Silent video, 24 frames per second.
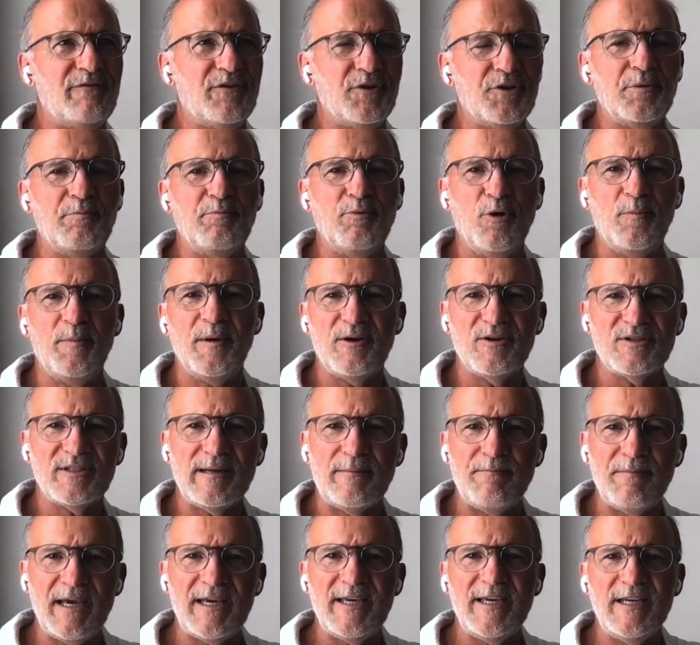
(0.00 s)
for the book because
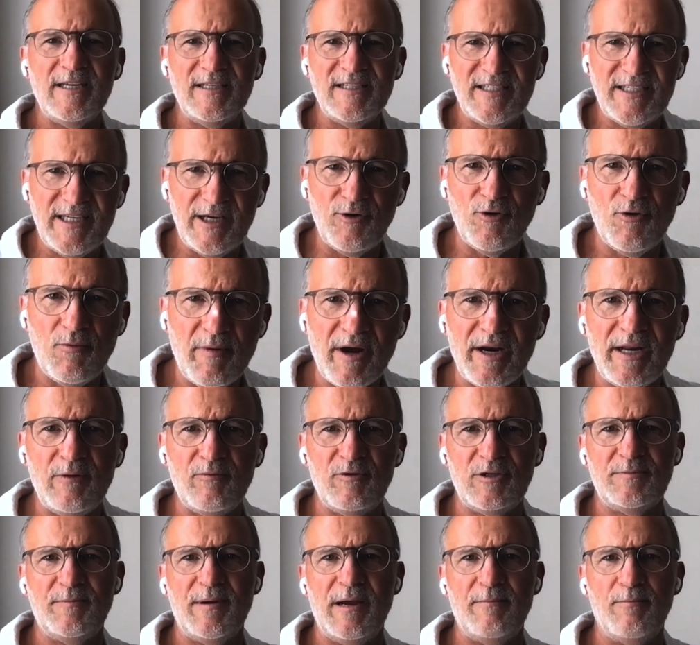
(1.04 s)
I'm making zero money
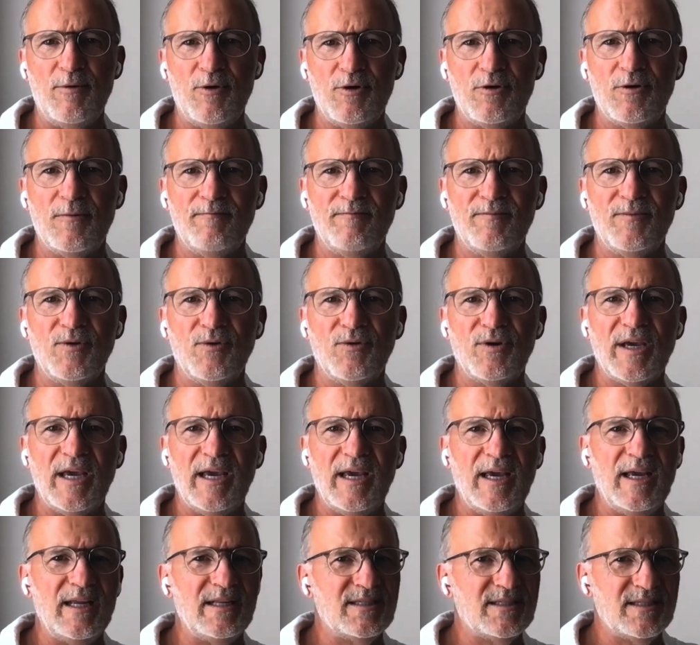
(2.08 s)
with my book. Okay,
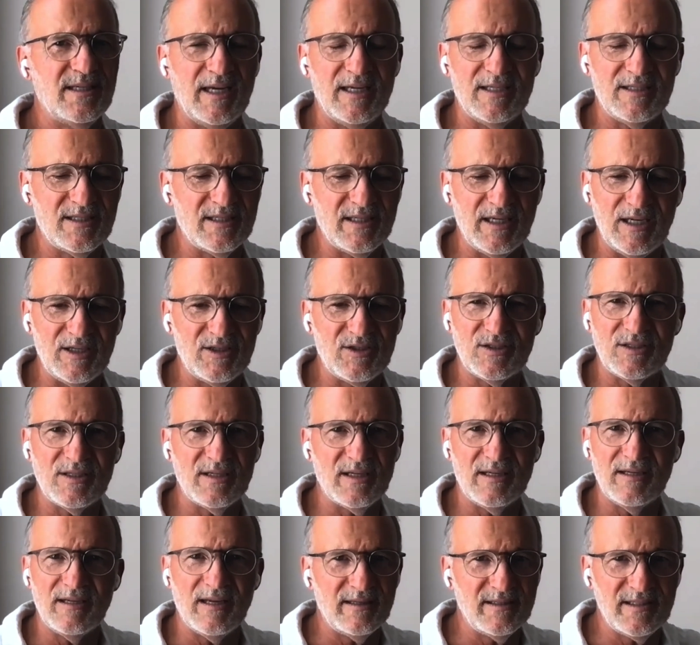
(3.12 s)
it's it's
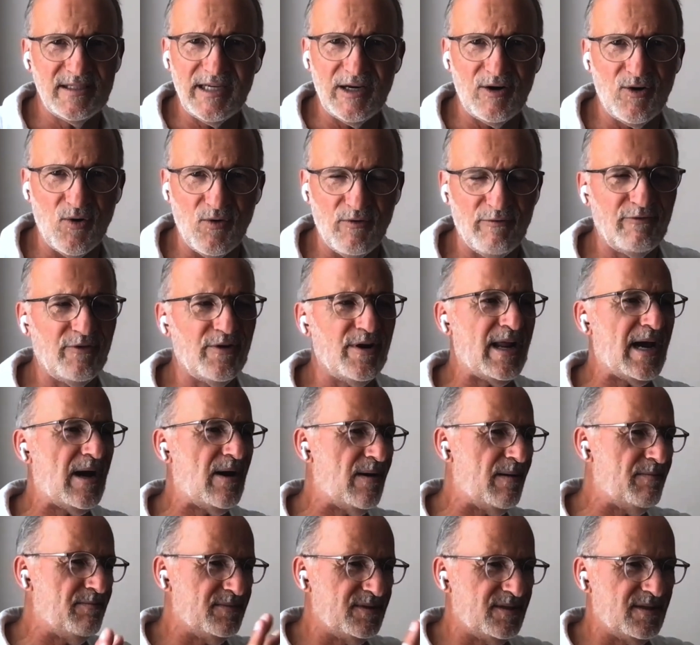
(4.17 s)
it's uh, zero. for now
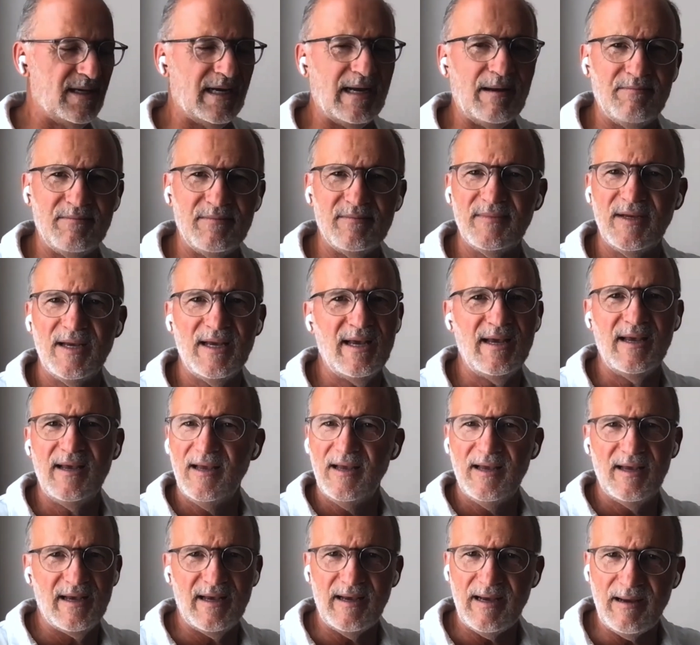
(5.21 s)
I'm I'm
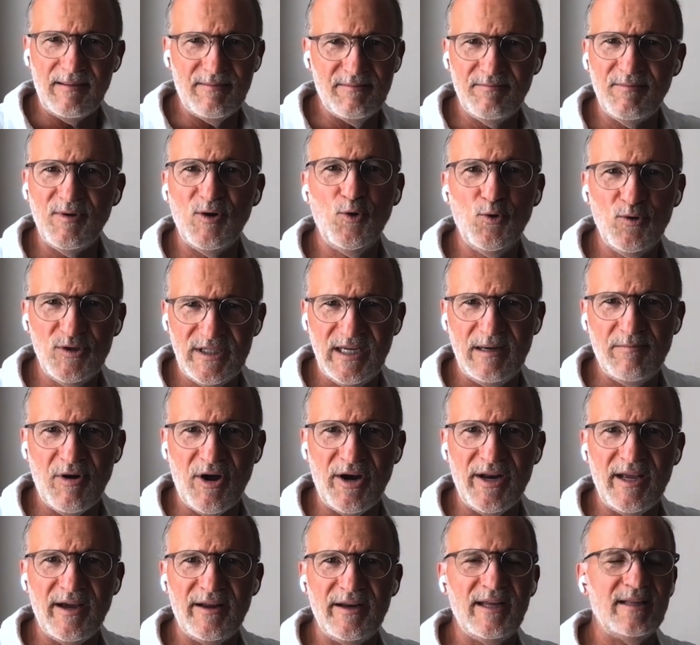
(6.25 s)
I'm losing
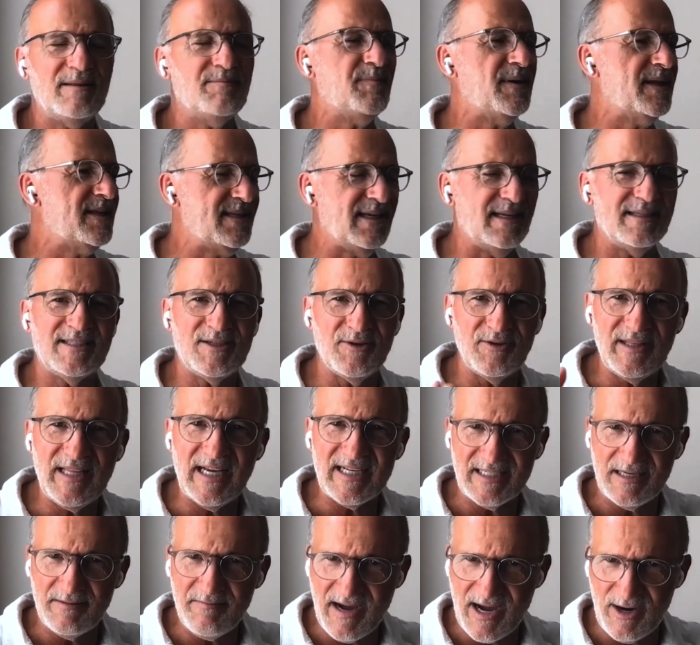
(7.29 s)
money on it, but so it
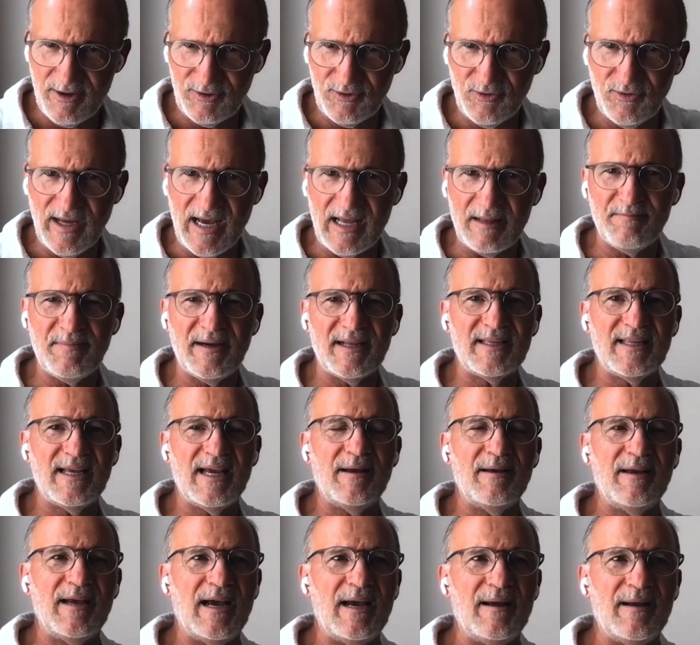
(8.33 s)
doesn't matter to that. But
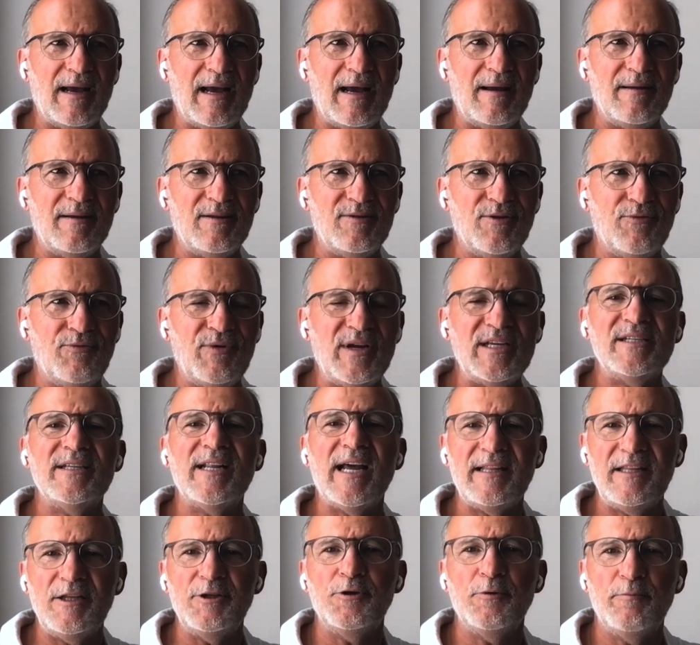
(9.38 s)
uh, the reason
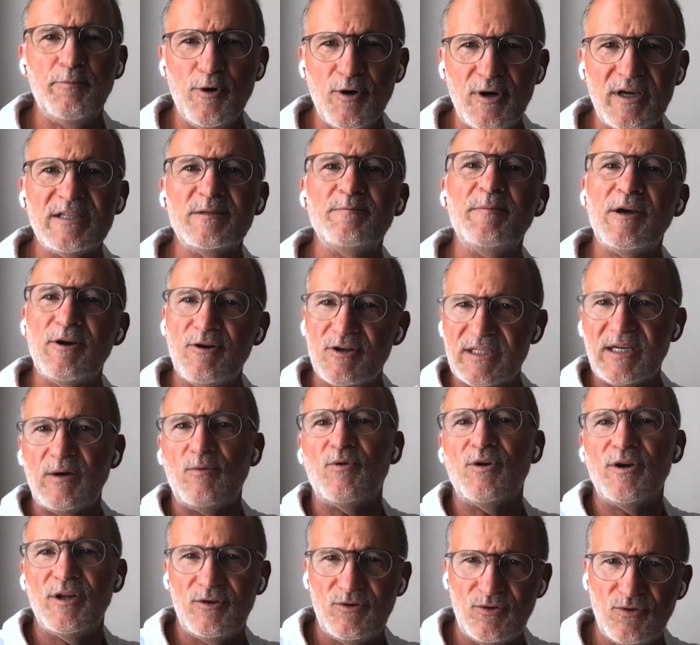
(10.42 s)
I did the book is because I
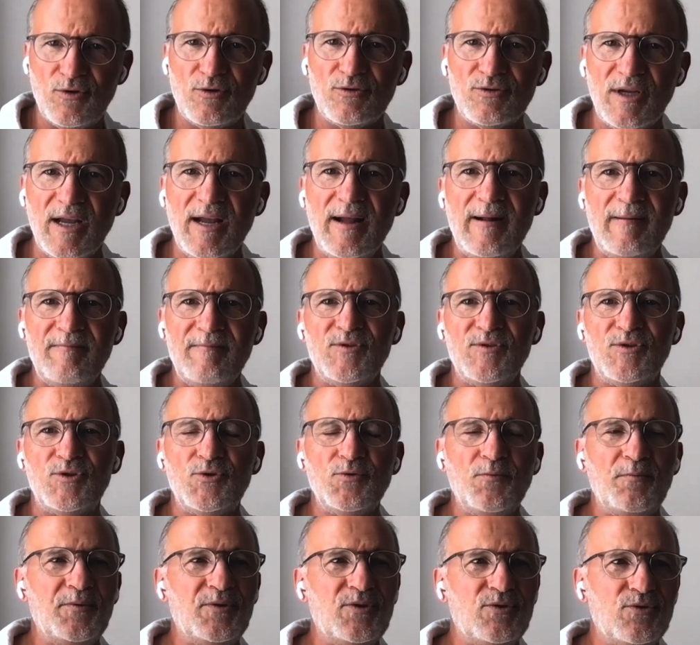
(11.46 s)
wanted to,
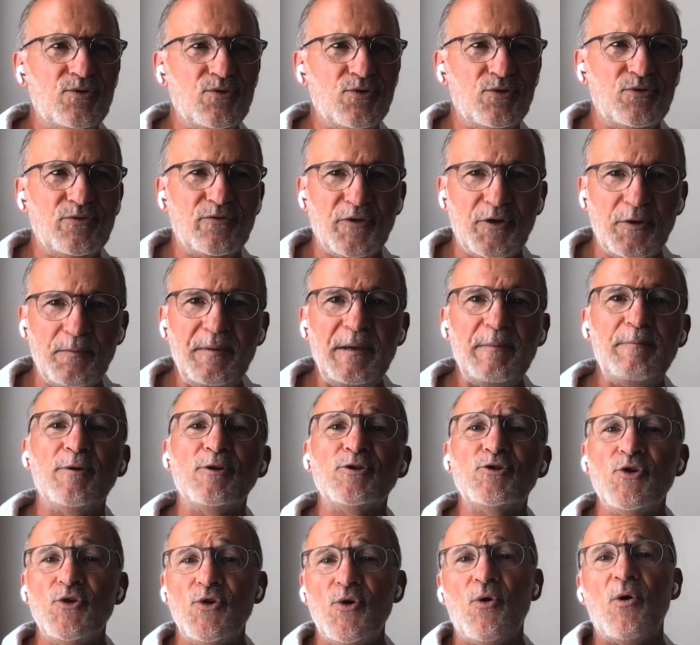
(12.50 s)
to, to for the people
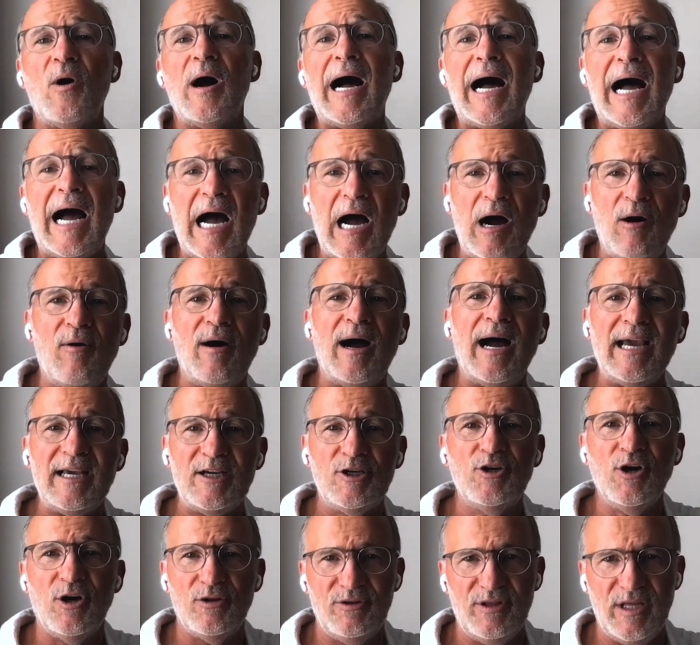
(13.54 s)
to know how I
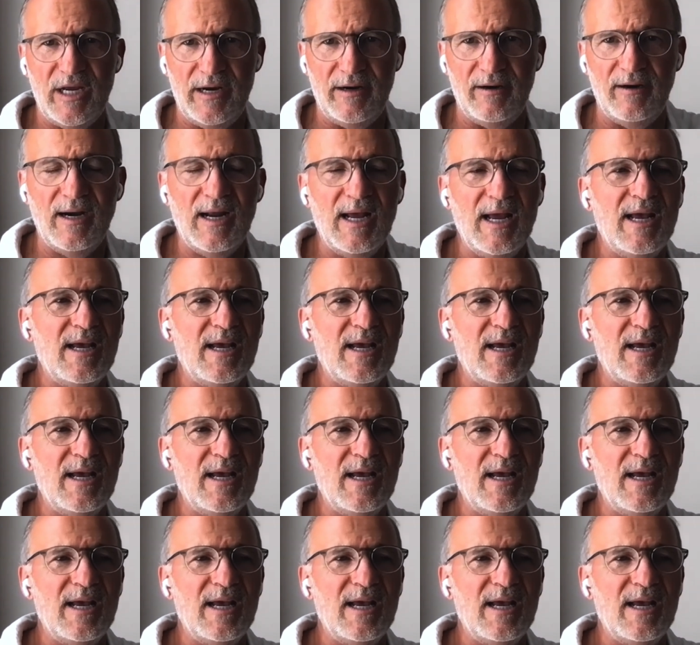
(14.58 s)
got there.